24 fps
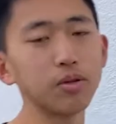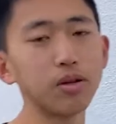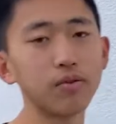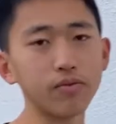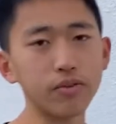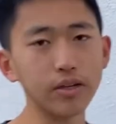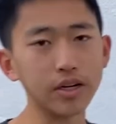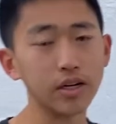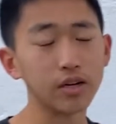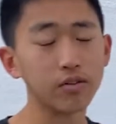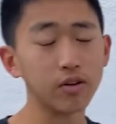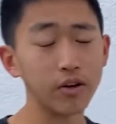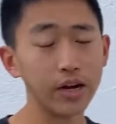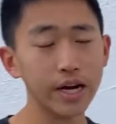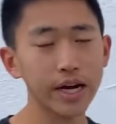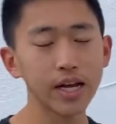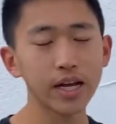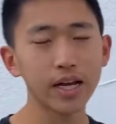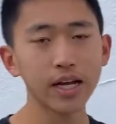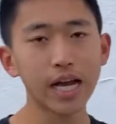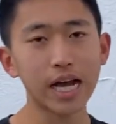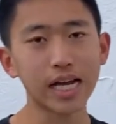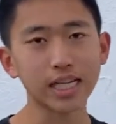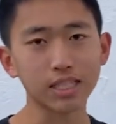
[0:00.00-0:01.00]
flickering
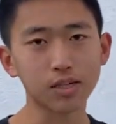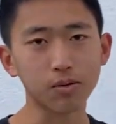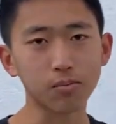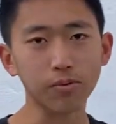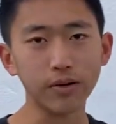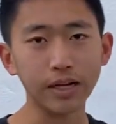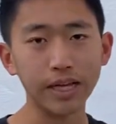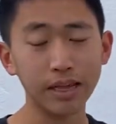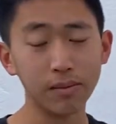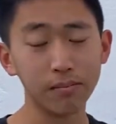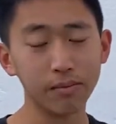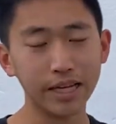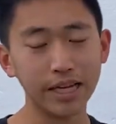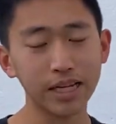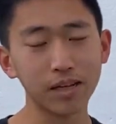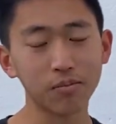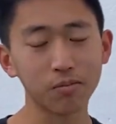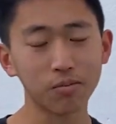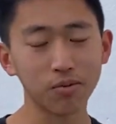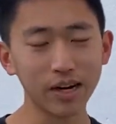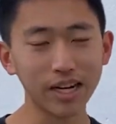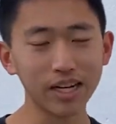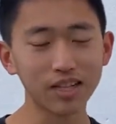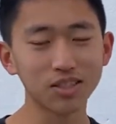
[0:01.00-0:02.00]
as your
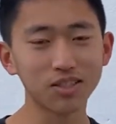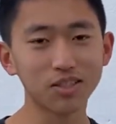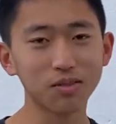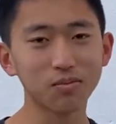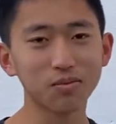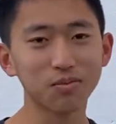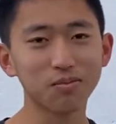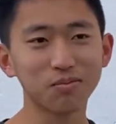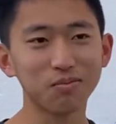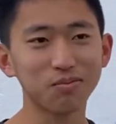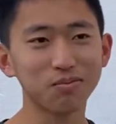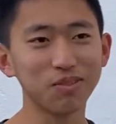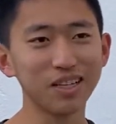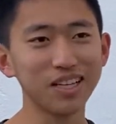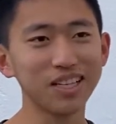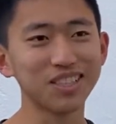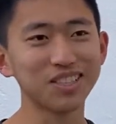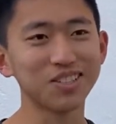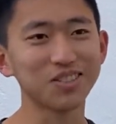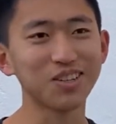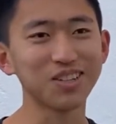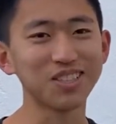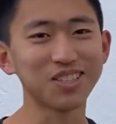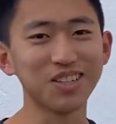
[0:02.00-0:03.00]
brain plays
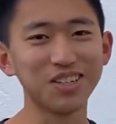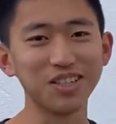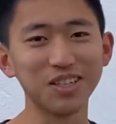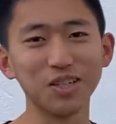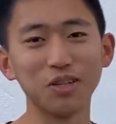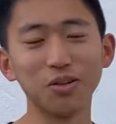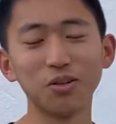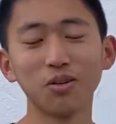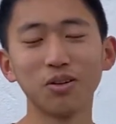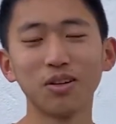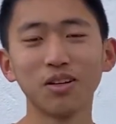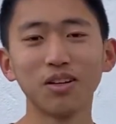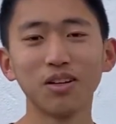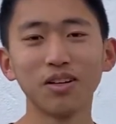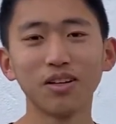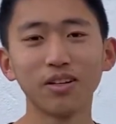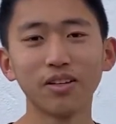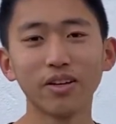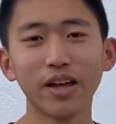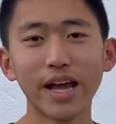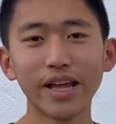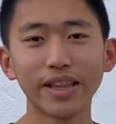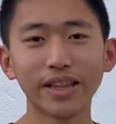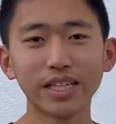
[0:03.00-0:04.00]
tricks on you.
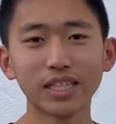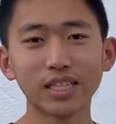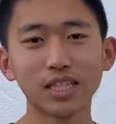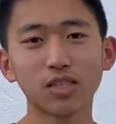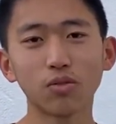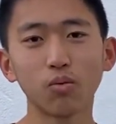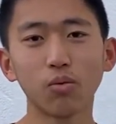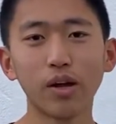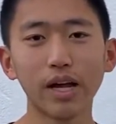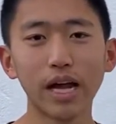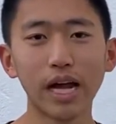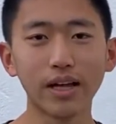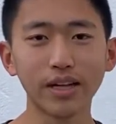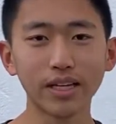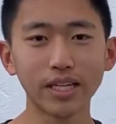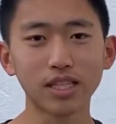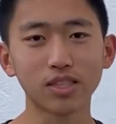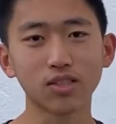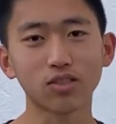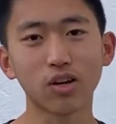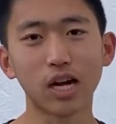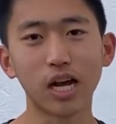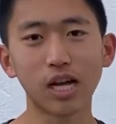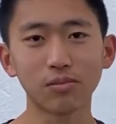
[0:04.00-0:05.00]
And this is what Shelley
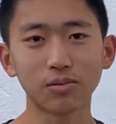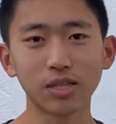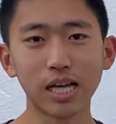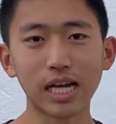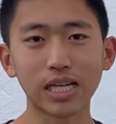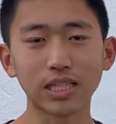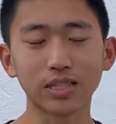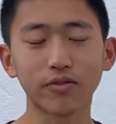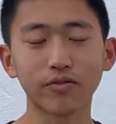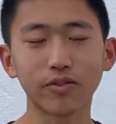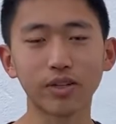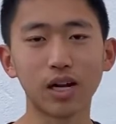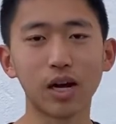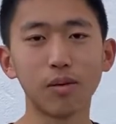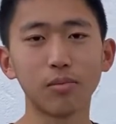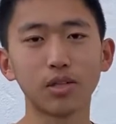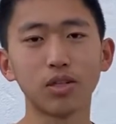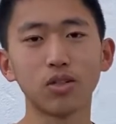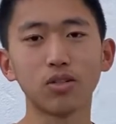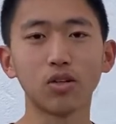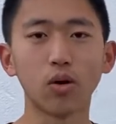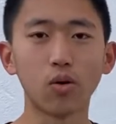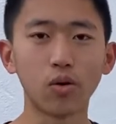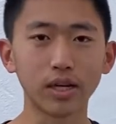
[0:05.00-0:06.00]
describes as
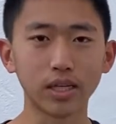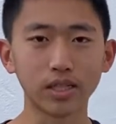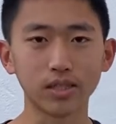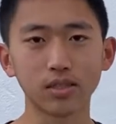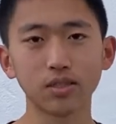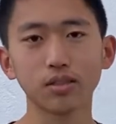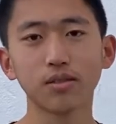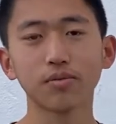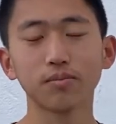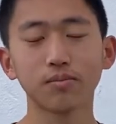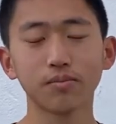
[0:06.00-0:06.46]
phenomenal noise.